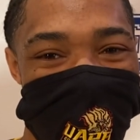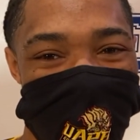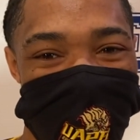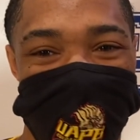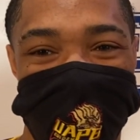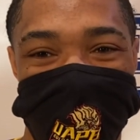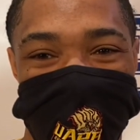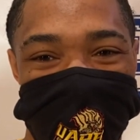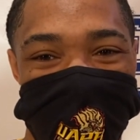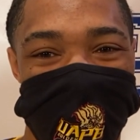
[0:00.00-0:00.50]

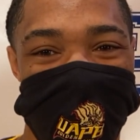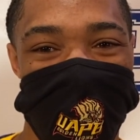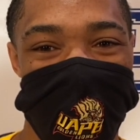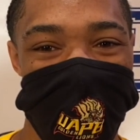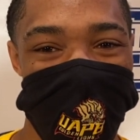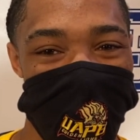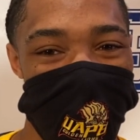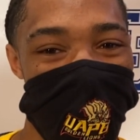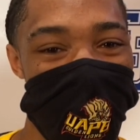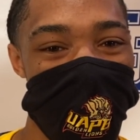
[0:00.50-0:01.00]
Yes,
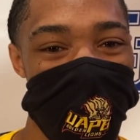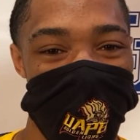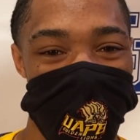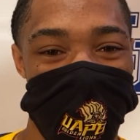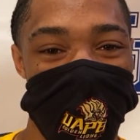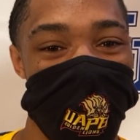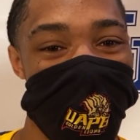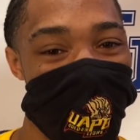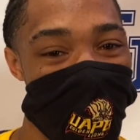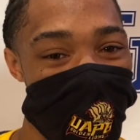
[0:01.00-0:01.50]
sir.
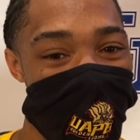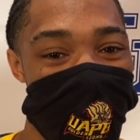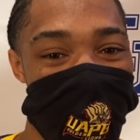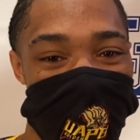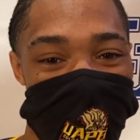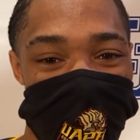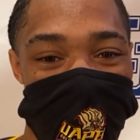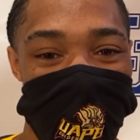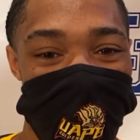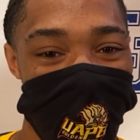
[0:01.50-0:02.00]

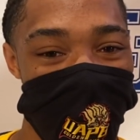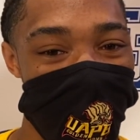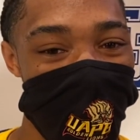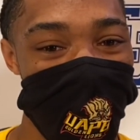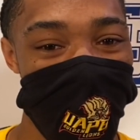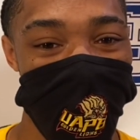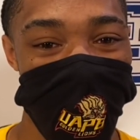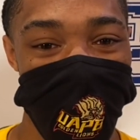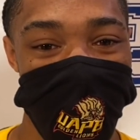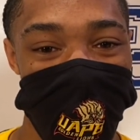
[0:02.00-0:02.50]
I
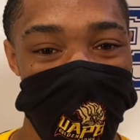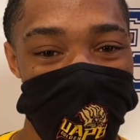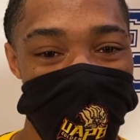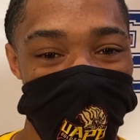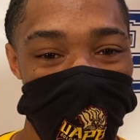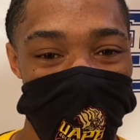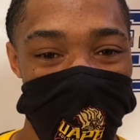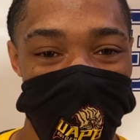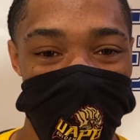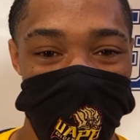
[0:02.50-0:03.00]
looked how
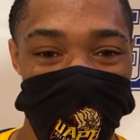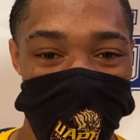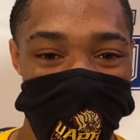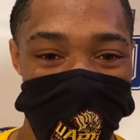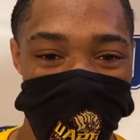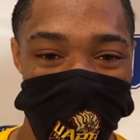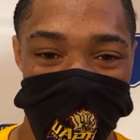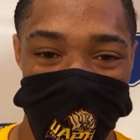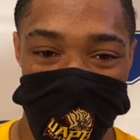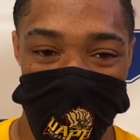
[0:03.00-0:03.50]
far it
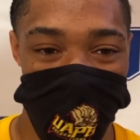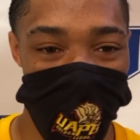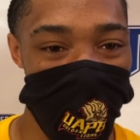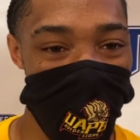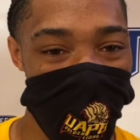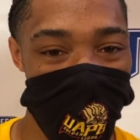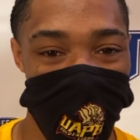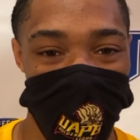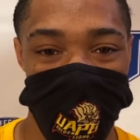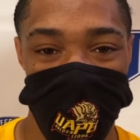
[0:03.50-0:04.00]
was, you know,
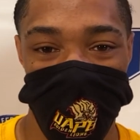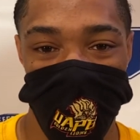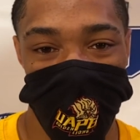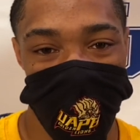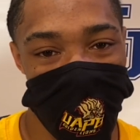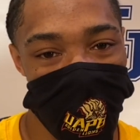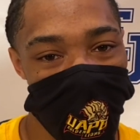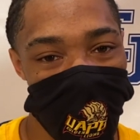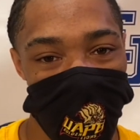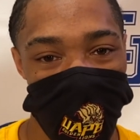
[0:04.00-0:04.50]
but,
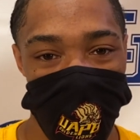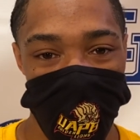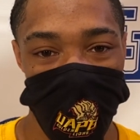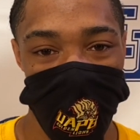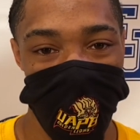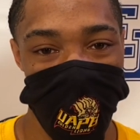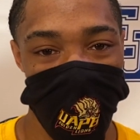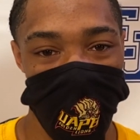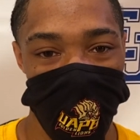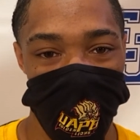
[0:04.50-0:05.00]

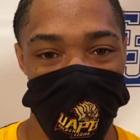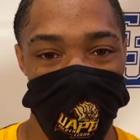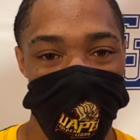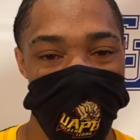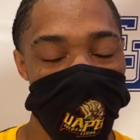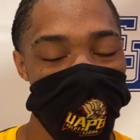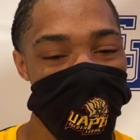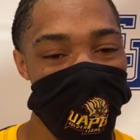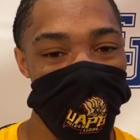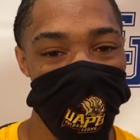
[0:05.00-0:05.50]
you know, they
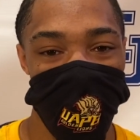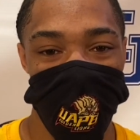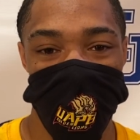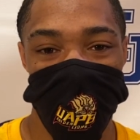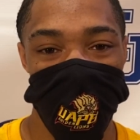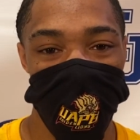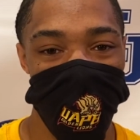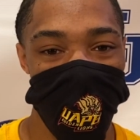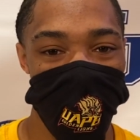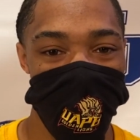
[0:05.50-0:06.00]
told me to get
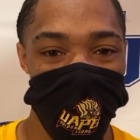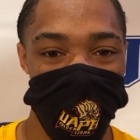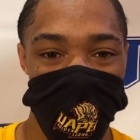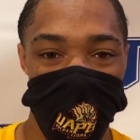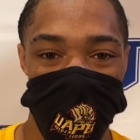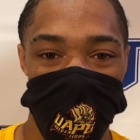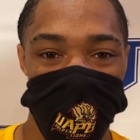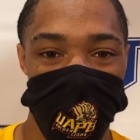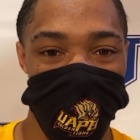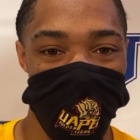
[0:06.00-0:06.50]
away from
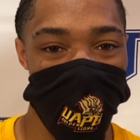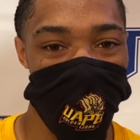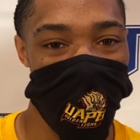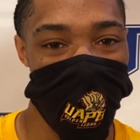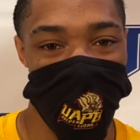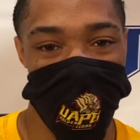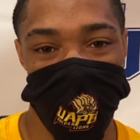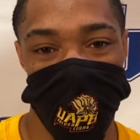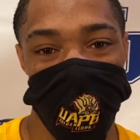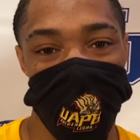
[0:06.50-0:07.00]
home so I
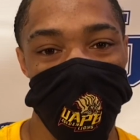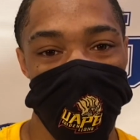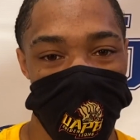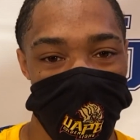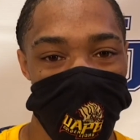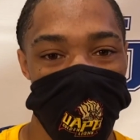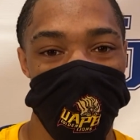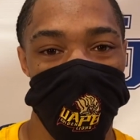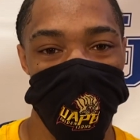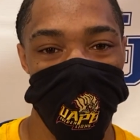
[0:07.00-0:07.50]
can
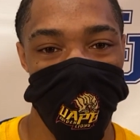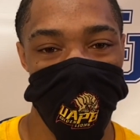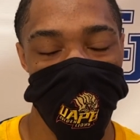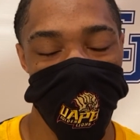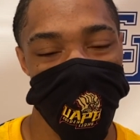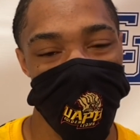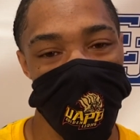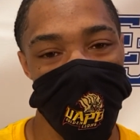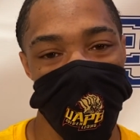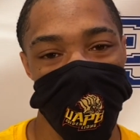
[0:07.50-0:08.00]
go
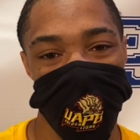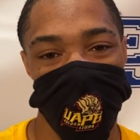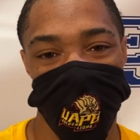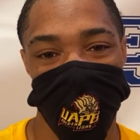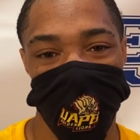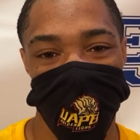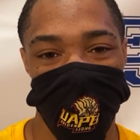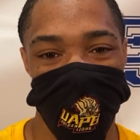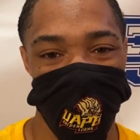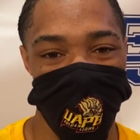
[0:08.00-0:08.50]
venture out.
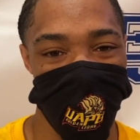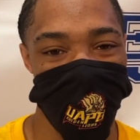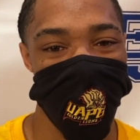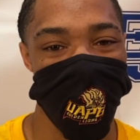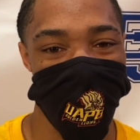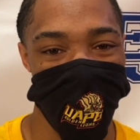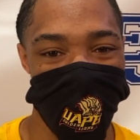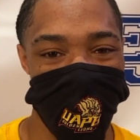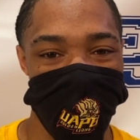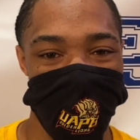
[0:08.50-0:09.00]
So,
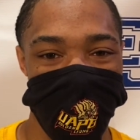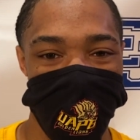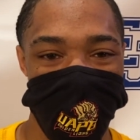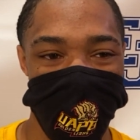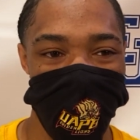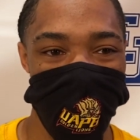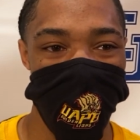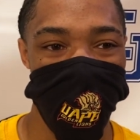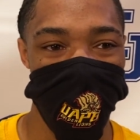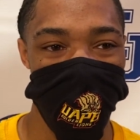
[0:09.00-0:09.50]

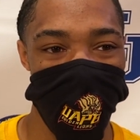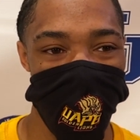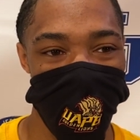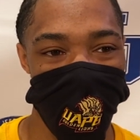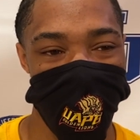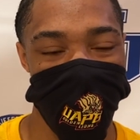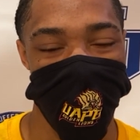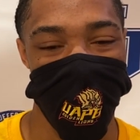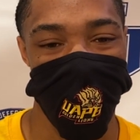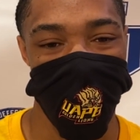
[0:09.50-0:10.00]
yeah, it's a blessing.